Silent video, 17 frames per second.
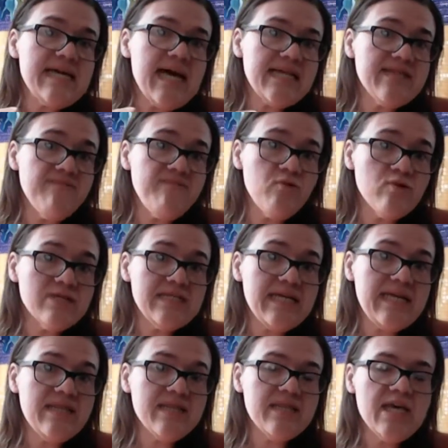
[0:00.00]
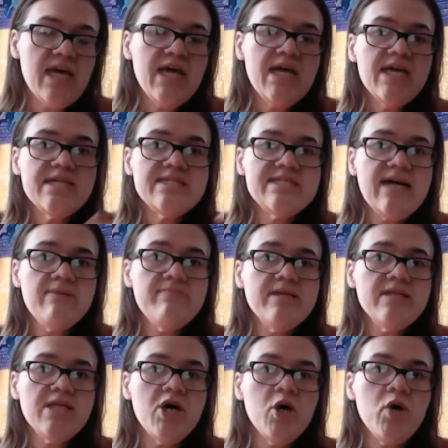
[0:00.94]
on the 14th. Down
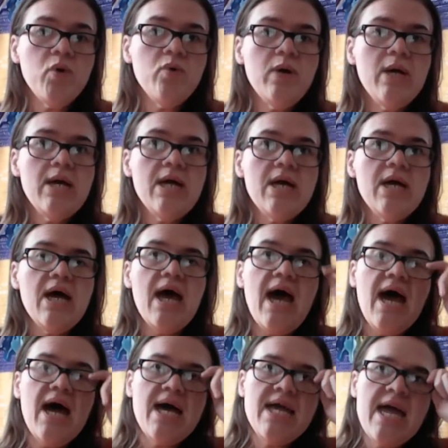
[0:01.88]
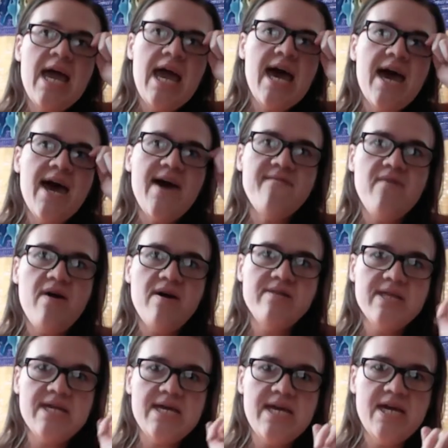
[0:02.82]
below, I have a
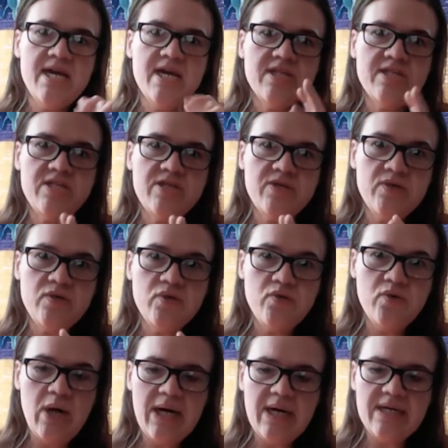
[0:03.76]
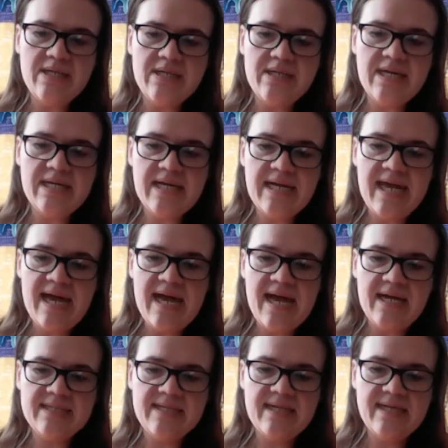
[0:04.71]
link to
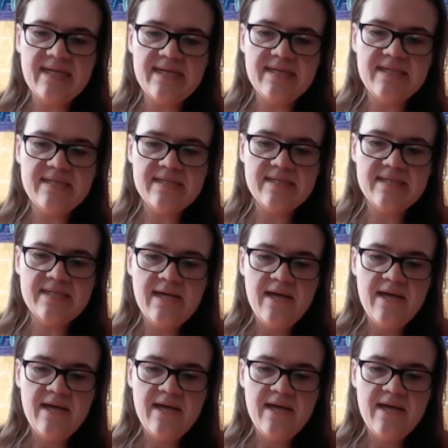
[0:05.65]
Knitja's